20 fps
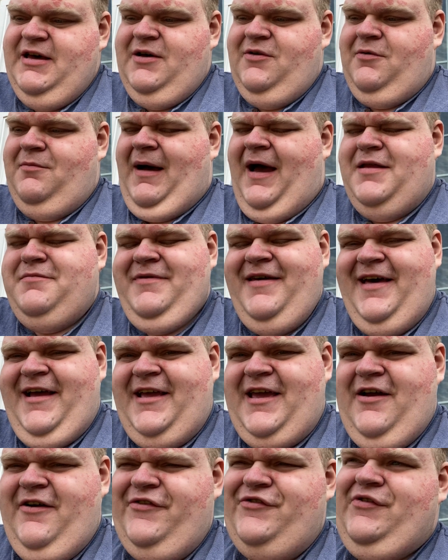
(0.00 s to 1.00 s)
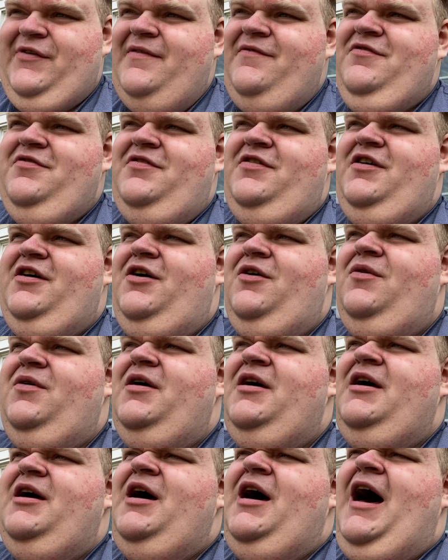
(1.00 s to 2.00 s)
remind me of that character. Even though
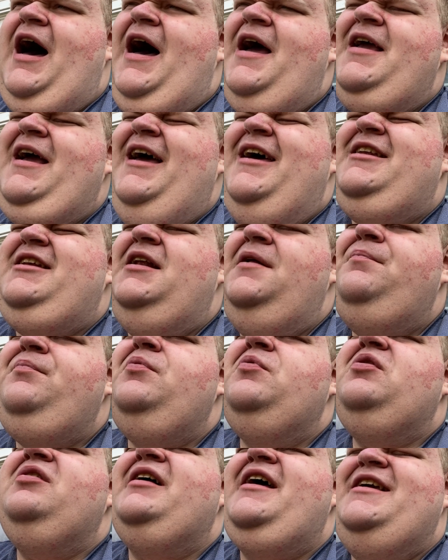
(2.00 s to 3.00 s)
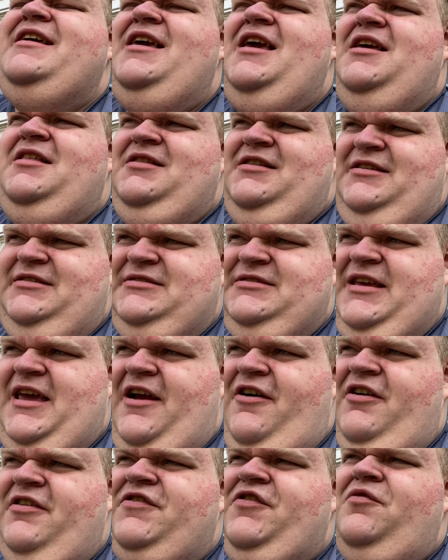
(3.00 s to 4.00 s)
I ended up liking this
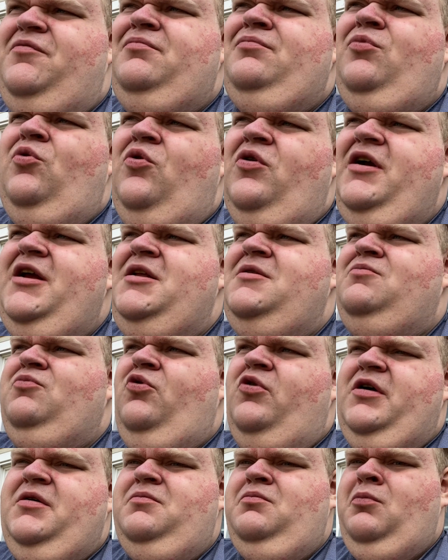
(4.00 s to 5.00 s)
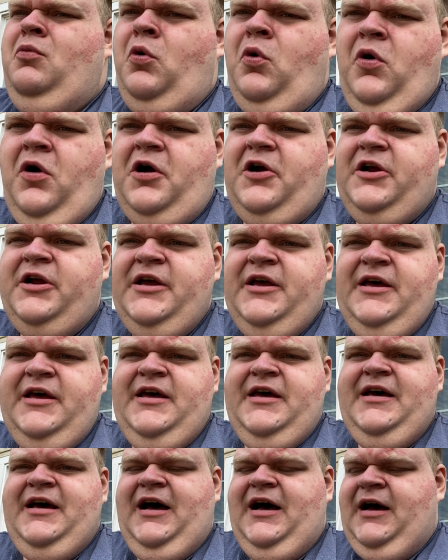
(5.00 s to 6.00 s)
character more and more and more.
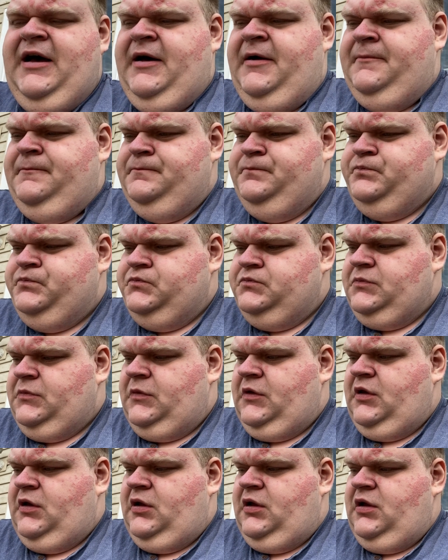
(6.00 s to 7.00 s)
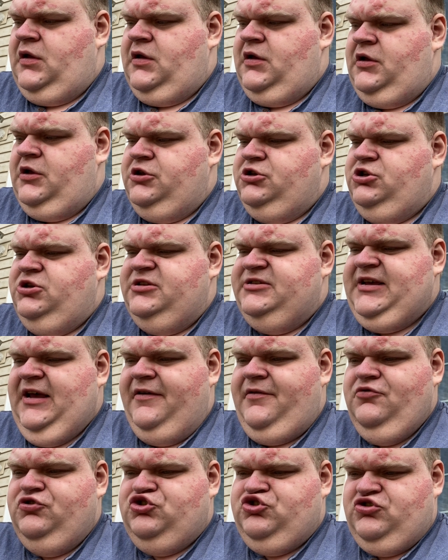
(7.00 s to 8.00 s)
Um, you
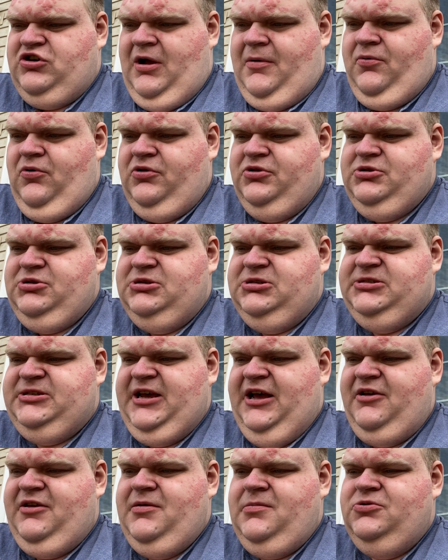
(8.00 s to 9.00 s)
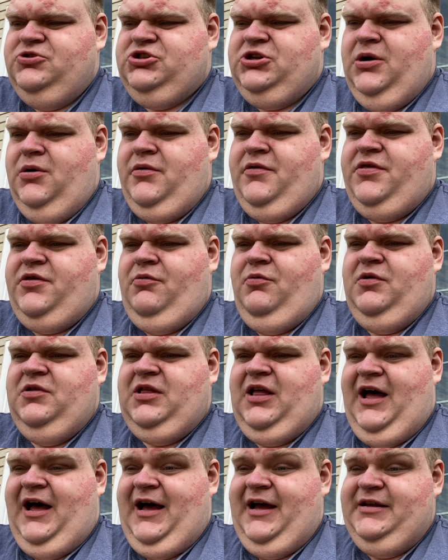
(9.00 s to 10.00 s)
tell he was troubled. You can tell he was going through a
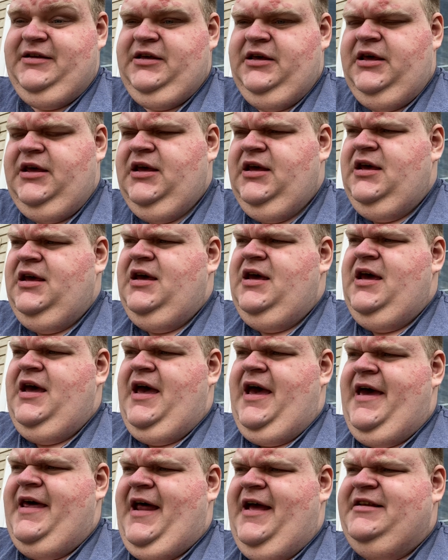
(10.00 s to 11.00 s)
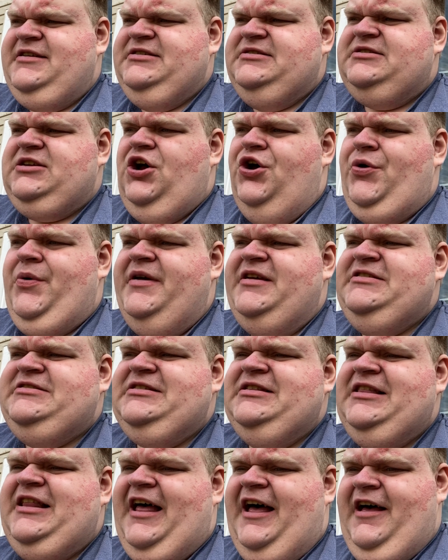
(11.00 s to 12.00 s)
lot, and I just always
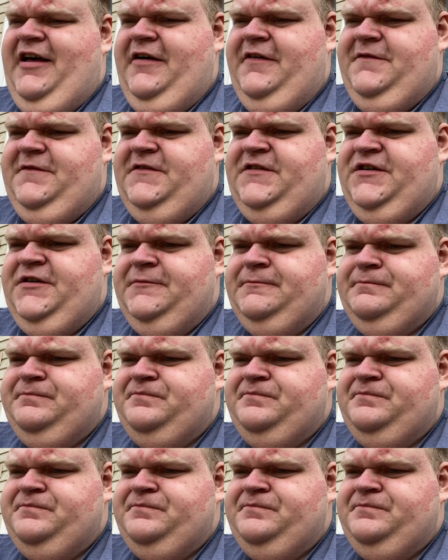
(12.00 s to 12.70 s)
loved